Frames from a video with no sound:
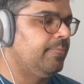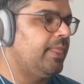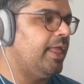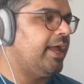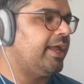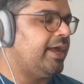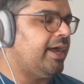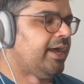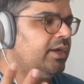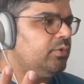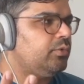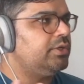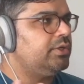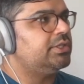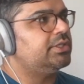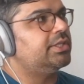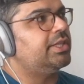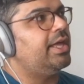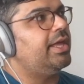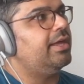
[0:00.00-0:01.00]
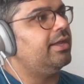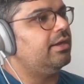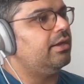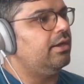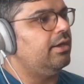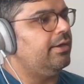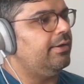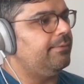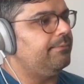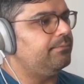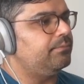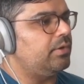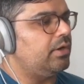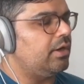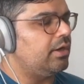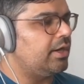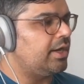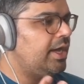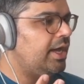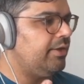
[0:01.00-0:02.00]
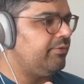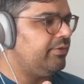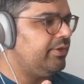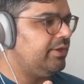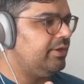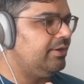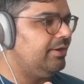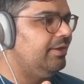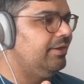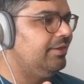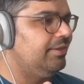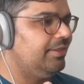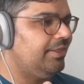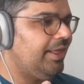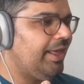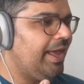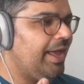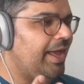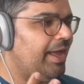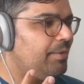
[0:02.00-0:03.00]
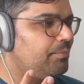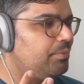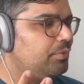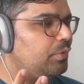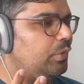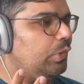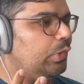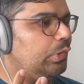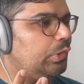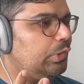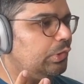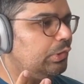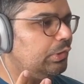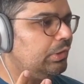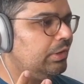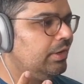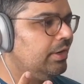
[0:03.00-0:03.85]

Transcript: I kind of wish that archiving the app or